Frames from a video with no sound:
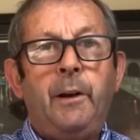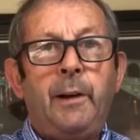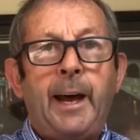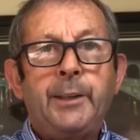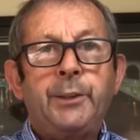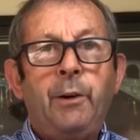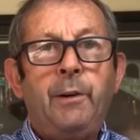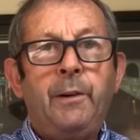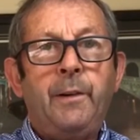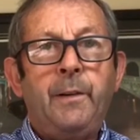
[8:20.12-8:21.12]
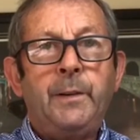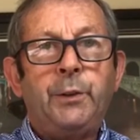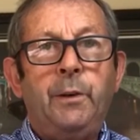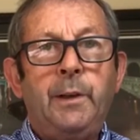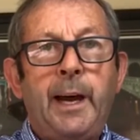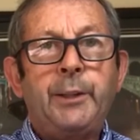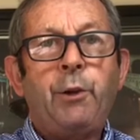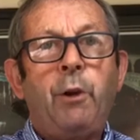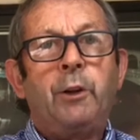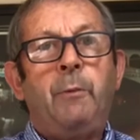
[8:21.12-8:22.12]
That is
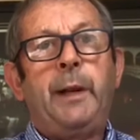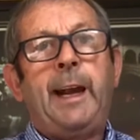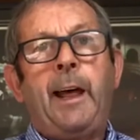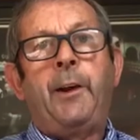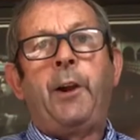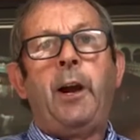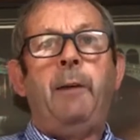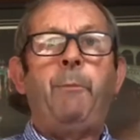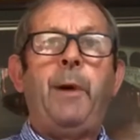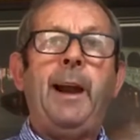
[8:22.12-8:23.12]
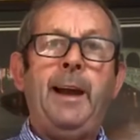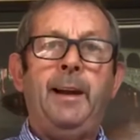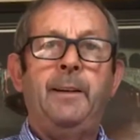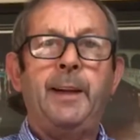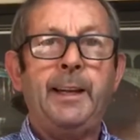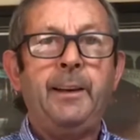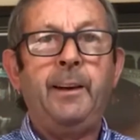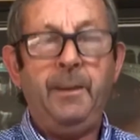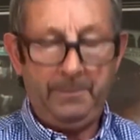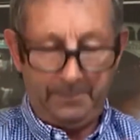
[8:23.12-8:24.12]
all come together now and pray. Thank you.